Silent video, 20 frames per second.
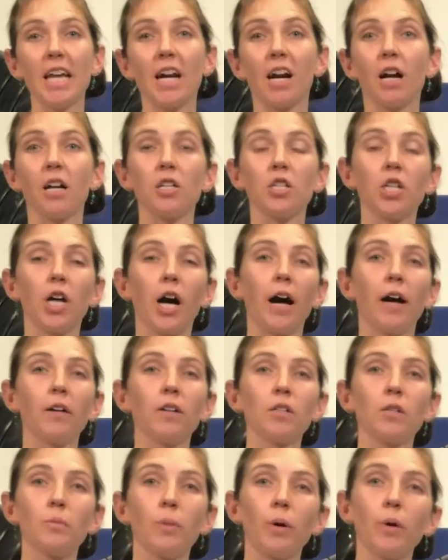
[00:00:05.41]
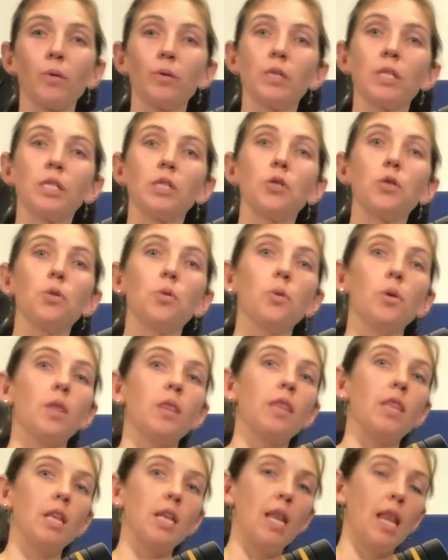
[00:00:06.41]
our child's pose to
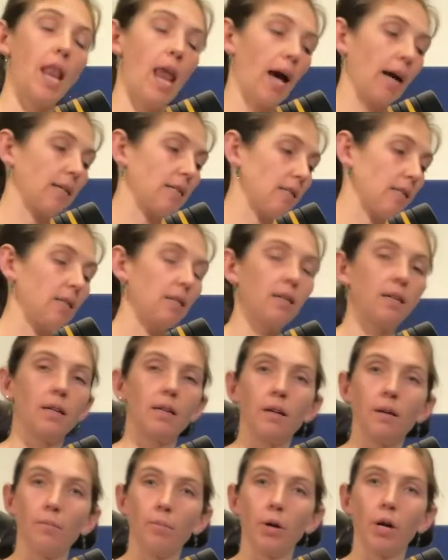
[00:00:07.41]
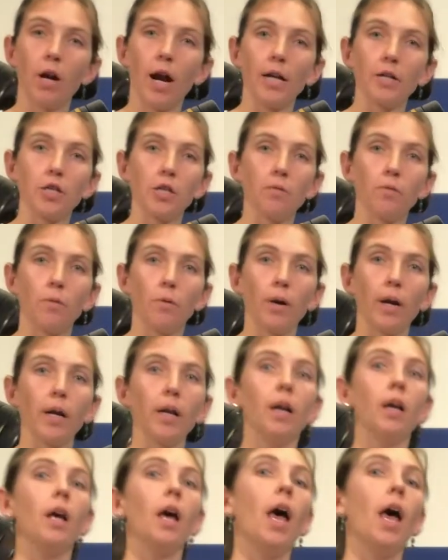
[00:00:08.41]
the next progression for it.